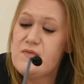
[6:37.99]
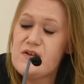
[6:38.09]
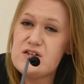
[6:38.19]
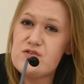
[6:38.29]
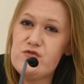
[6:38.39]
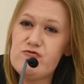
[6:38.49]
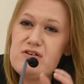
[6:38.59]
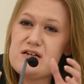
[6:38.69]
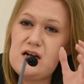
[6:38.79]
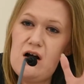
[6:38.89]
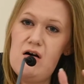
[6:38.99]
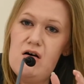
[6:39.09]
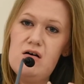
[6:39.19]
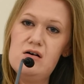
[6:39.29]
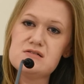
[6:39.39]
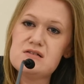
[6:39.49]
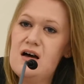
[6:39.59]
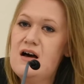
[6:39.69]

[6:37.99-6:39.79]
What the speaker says: these free cars,